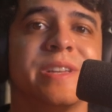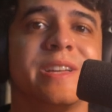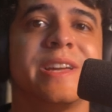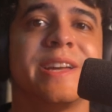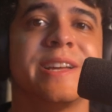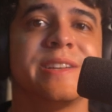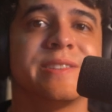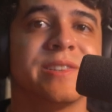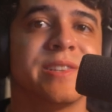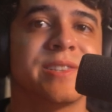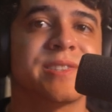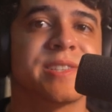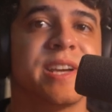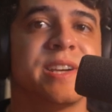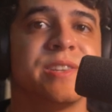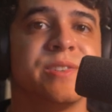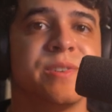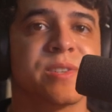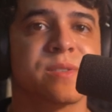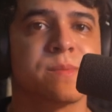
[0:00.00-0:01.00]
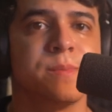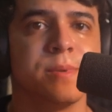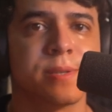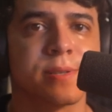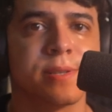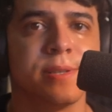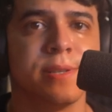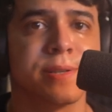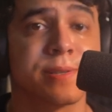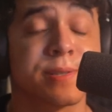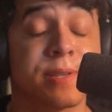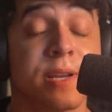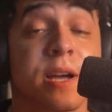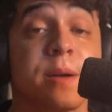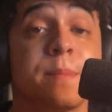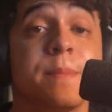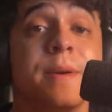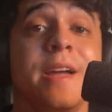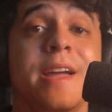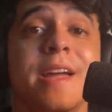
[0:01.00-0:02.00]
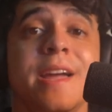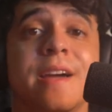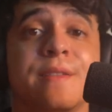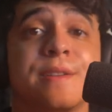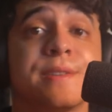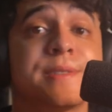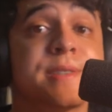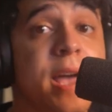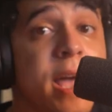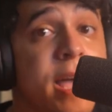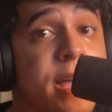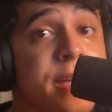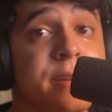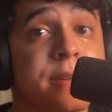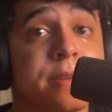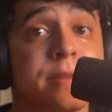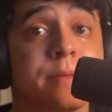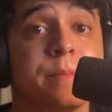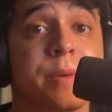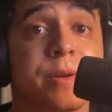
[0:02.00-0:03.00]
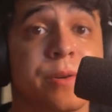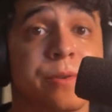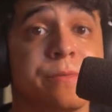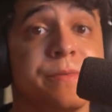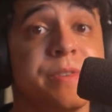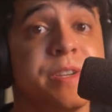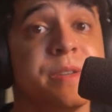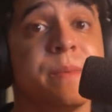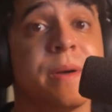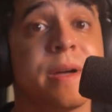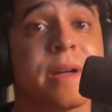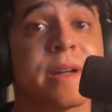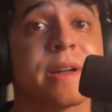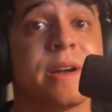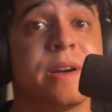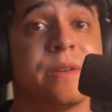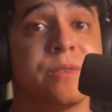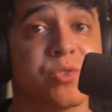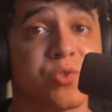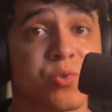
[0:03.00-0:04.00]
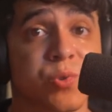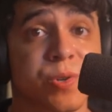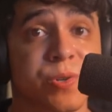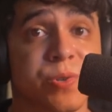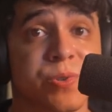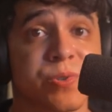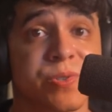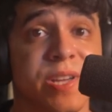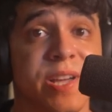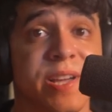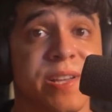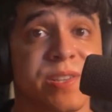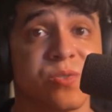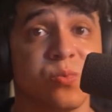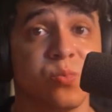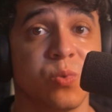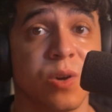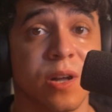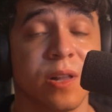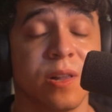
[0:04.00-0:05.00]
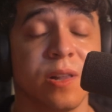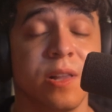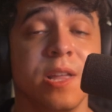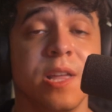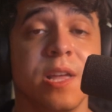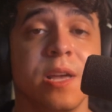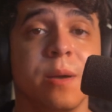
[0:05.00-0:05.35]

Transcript: and let's add U S B C on top, and let's add better feedback on the triggers as well.